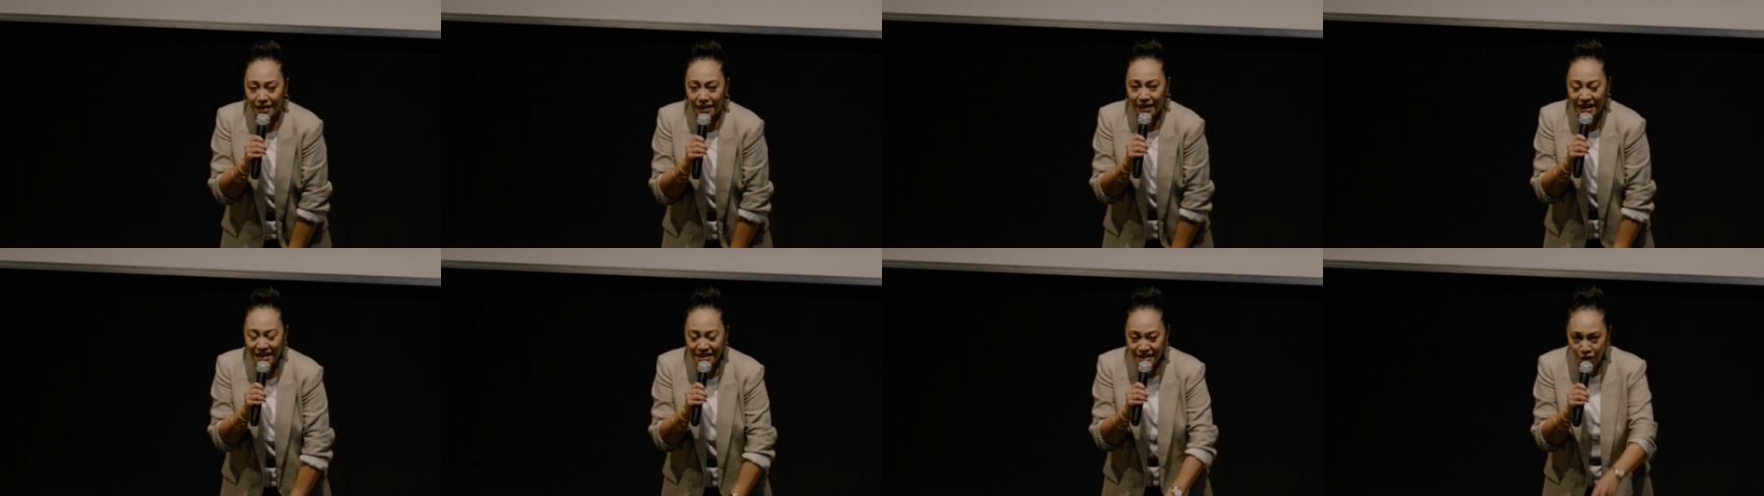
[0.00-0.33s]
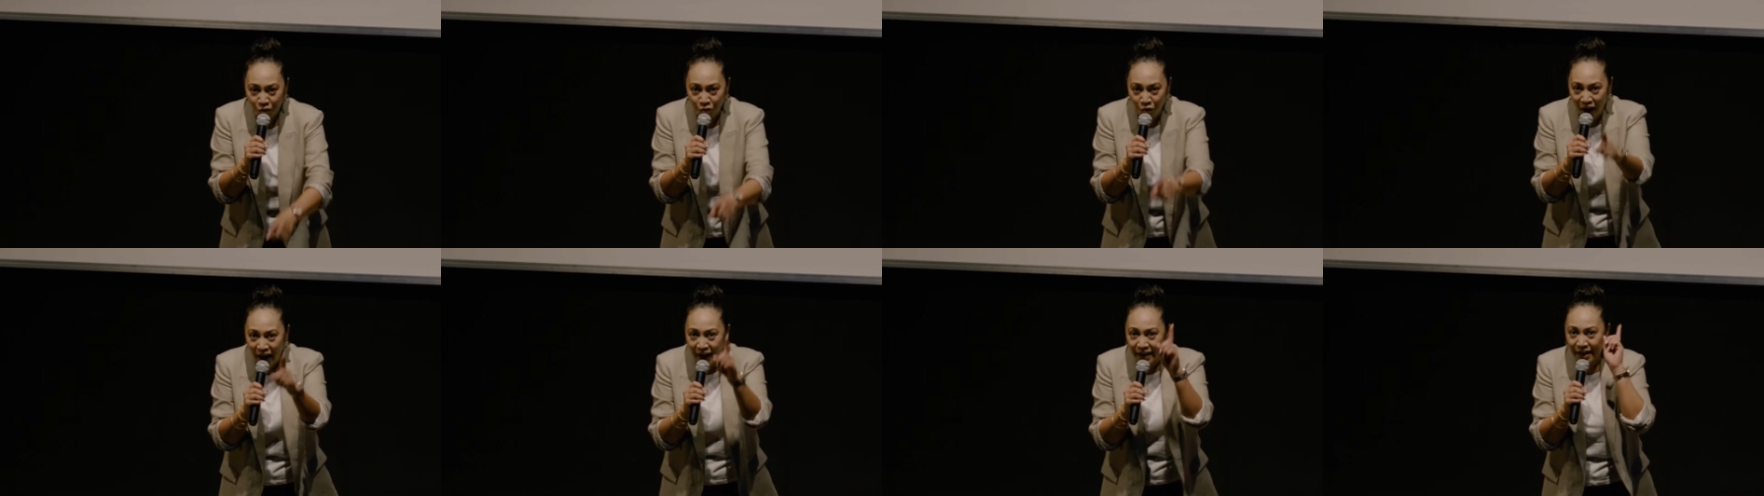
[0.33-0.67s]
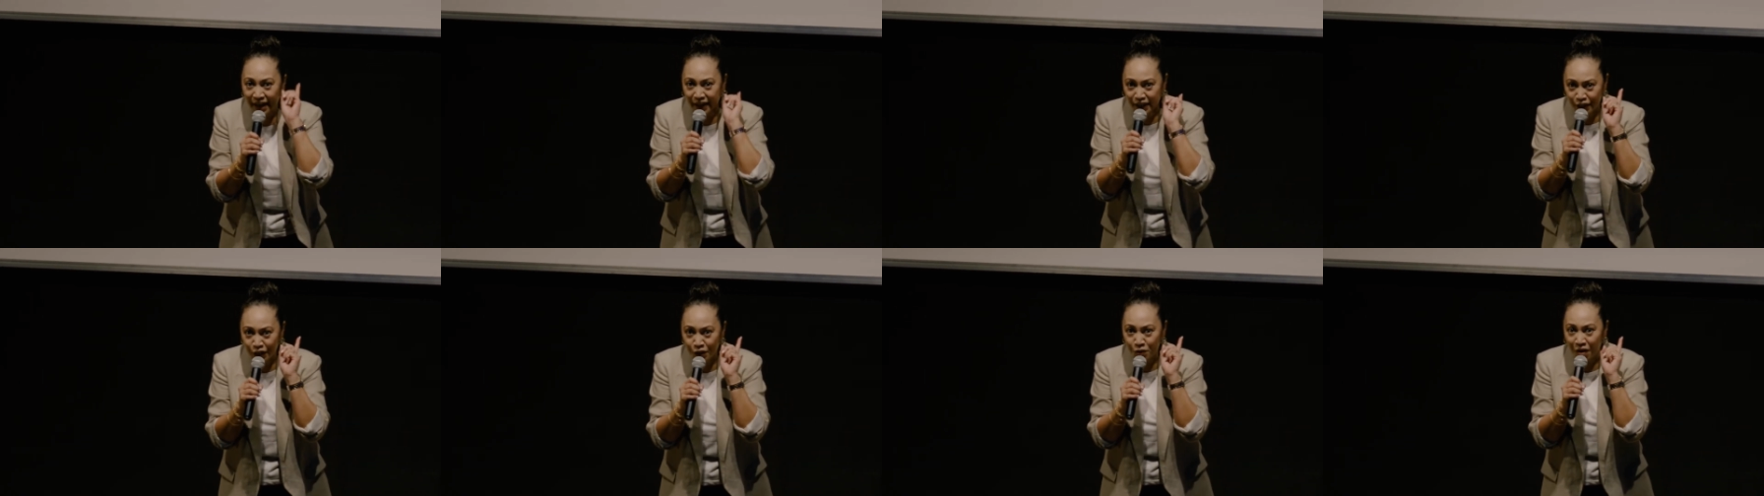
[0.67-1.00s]
is the one
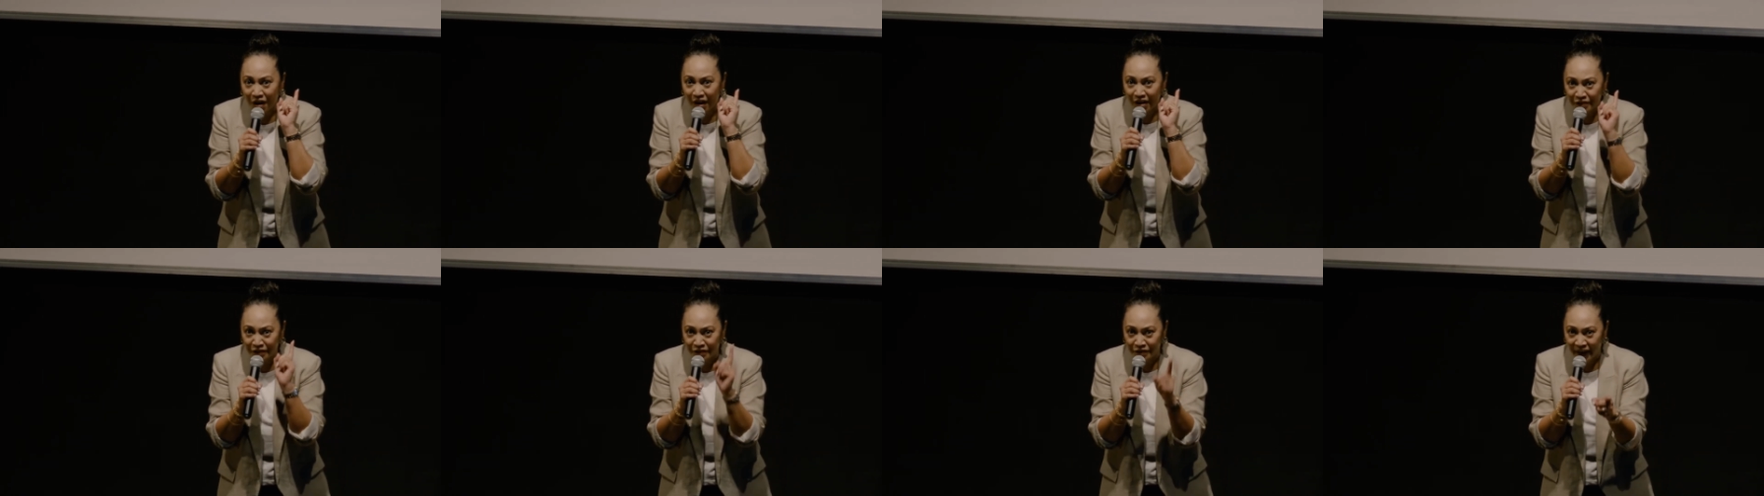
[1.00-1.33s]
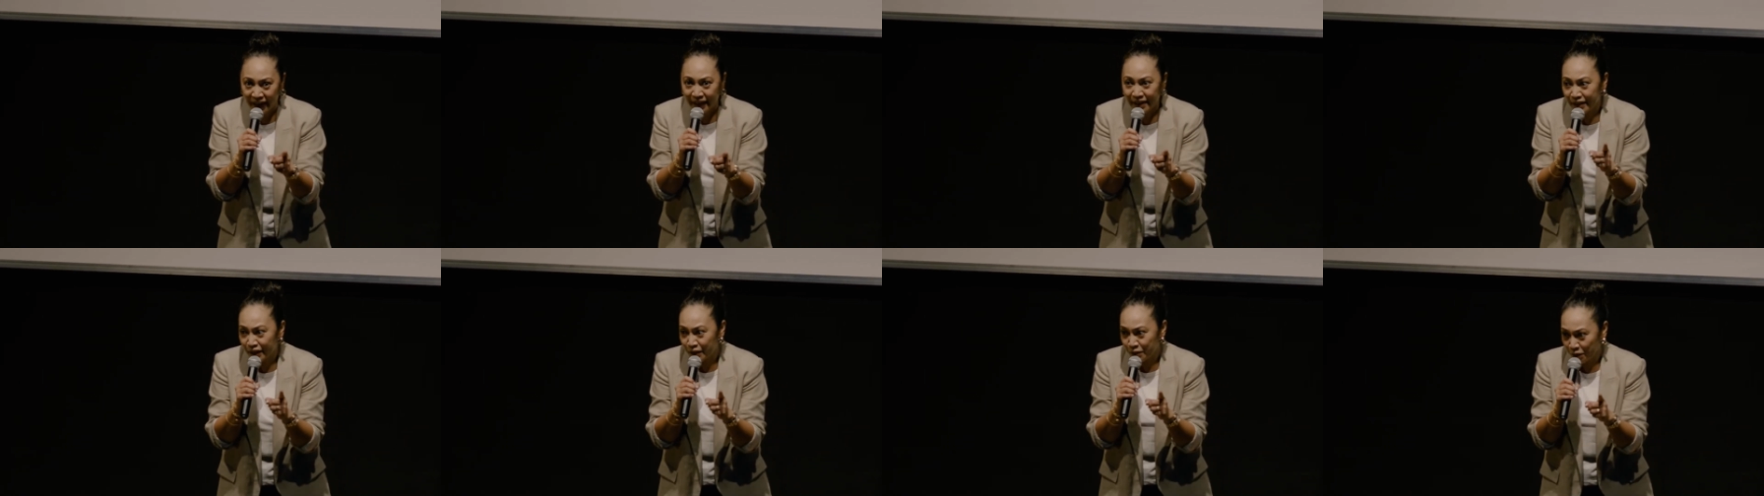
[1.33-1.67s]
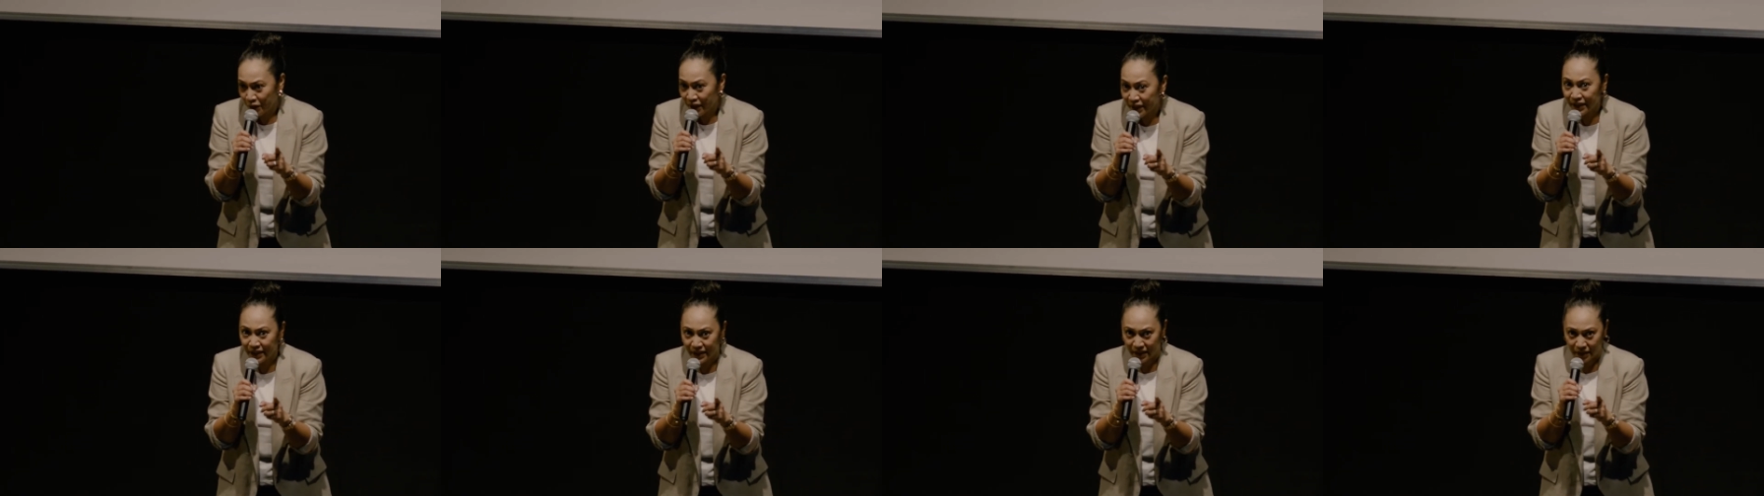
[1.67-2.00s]
that you are offended
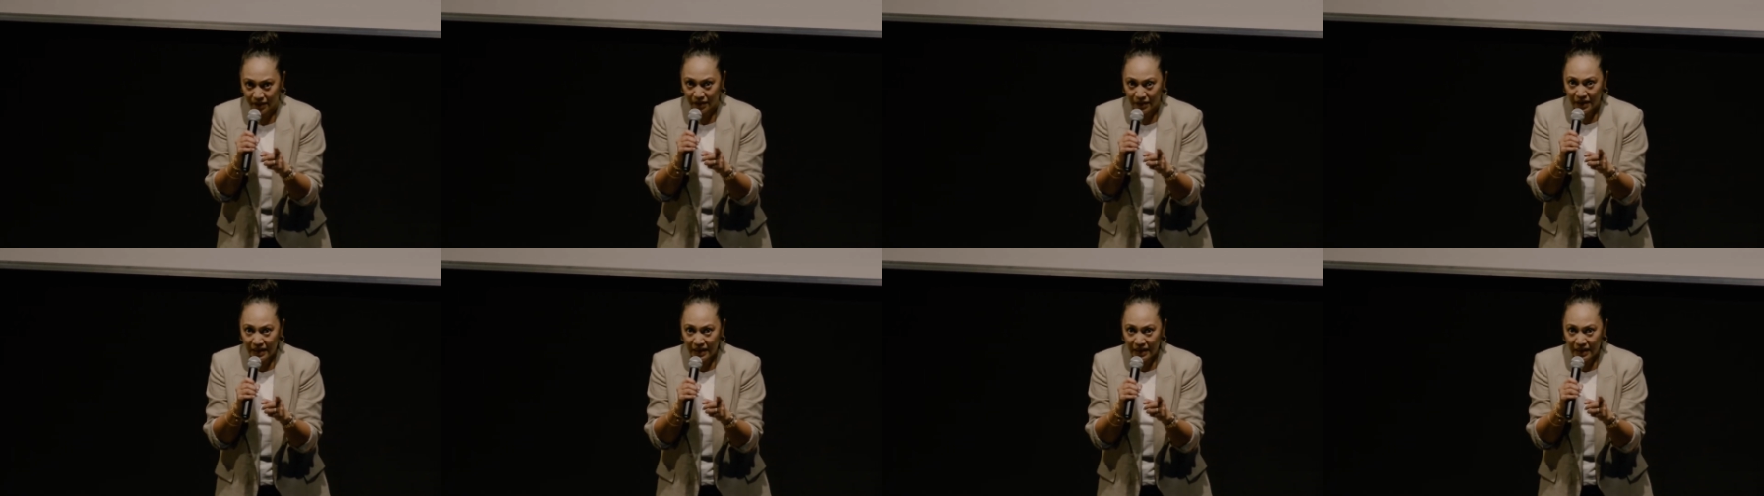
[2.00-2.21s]
with,